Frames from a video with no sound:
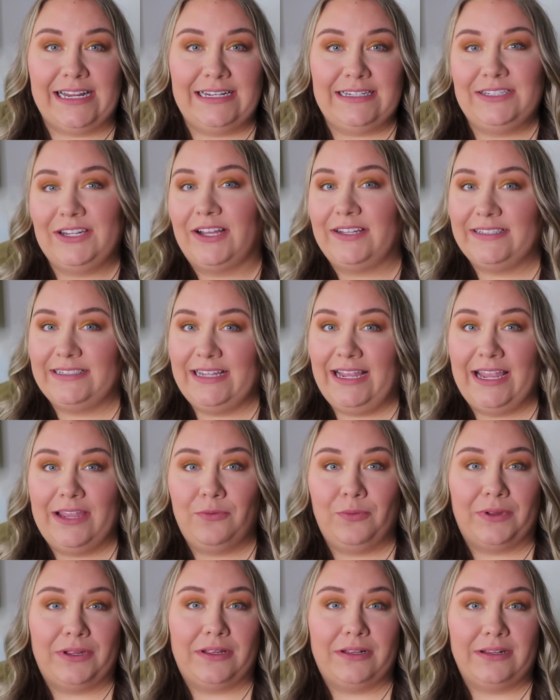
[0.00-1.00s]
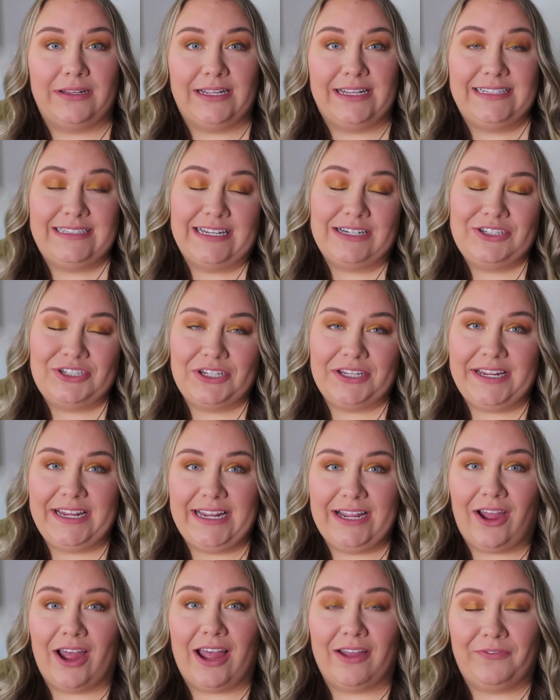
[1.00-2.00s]
and Dossier will
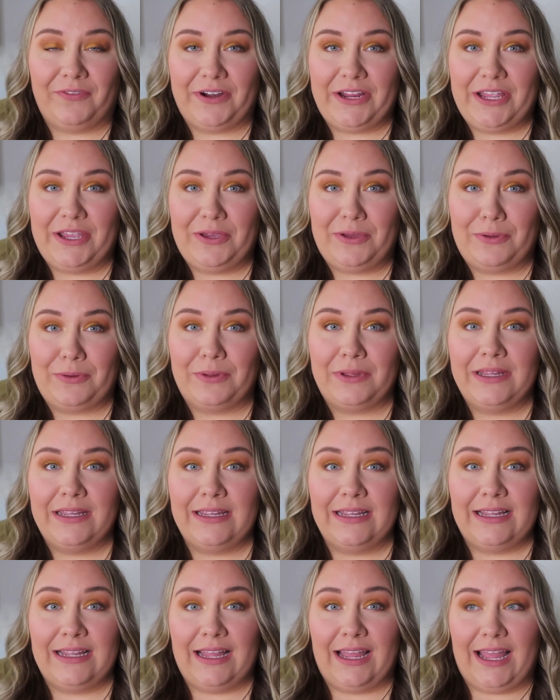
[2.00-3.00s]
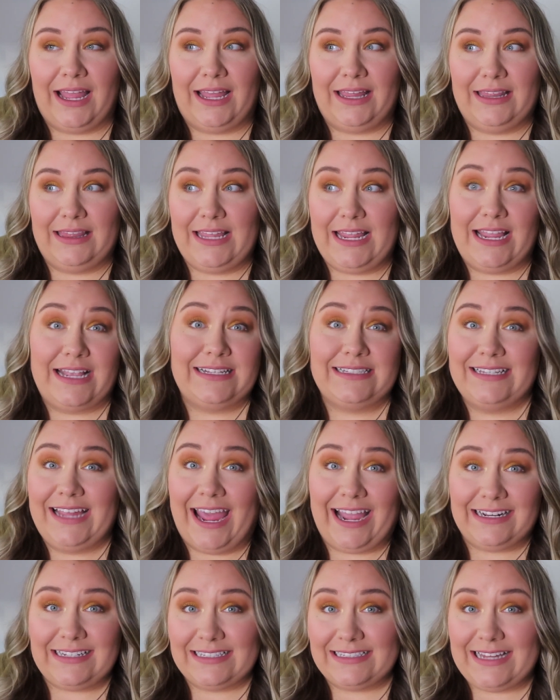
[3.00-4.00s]
essentially offer you the
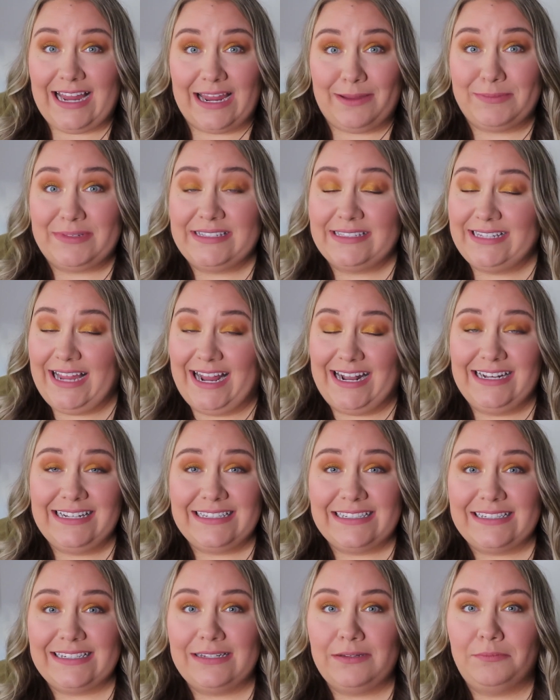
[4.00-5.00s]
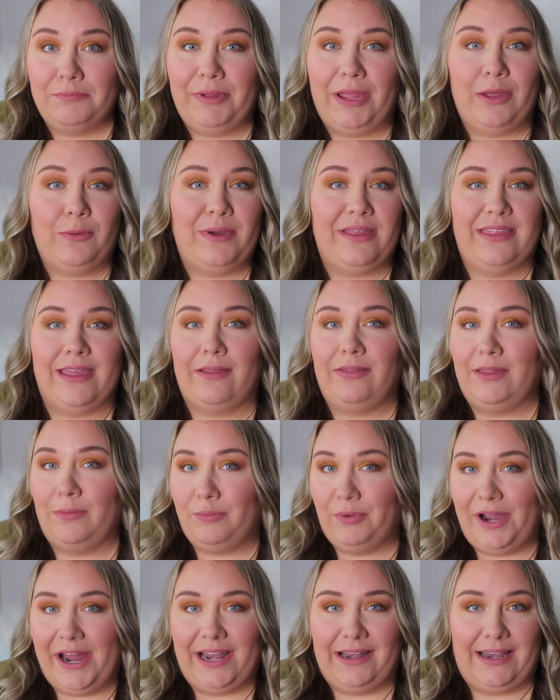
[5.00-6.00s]
exact same scent, but without the
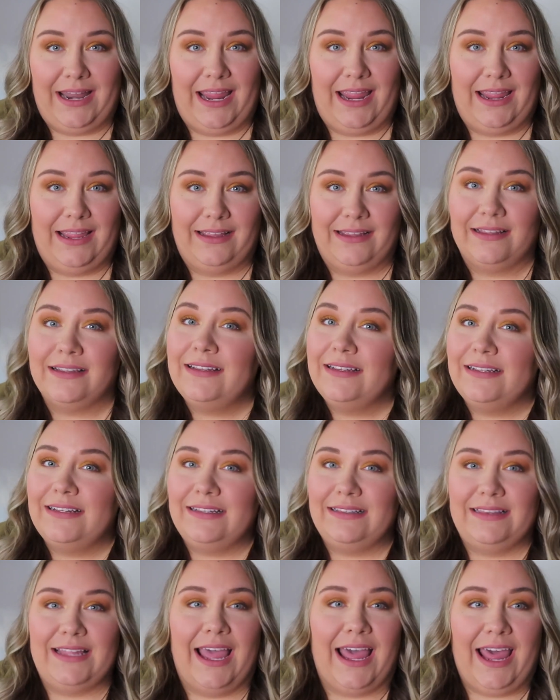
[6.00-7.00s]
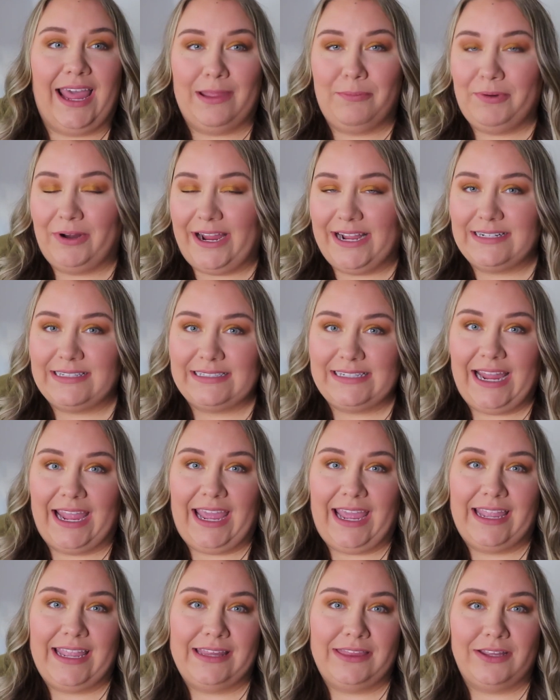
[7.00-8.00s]
branding, the high price
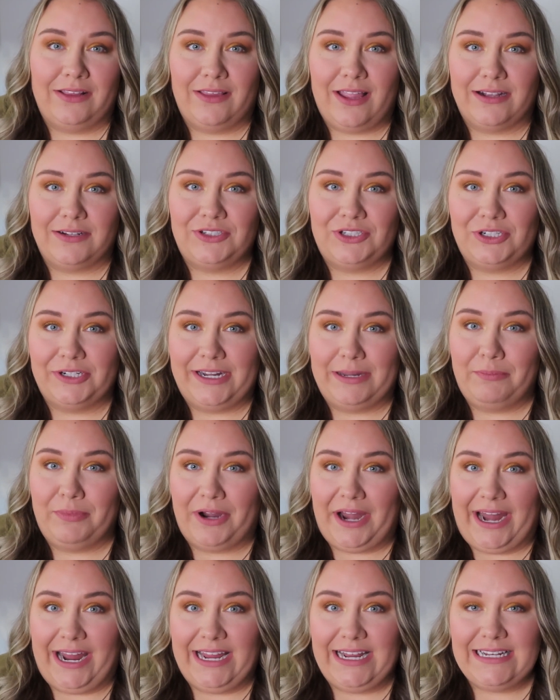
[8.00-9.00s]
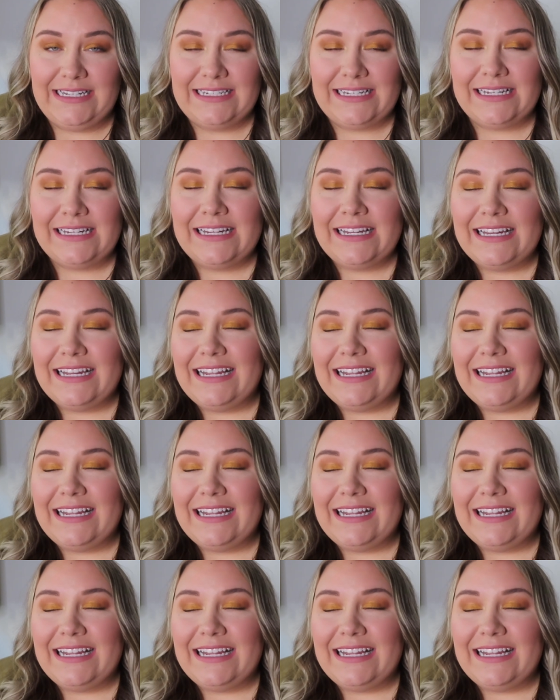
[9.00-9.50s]
tag, and the luxury brand.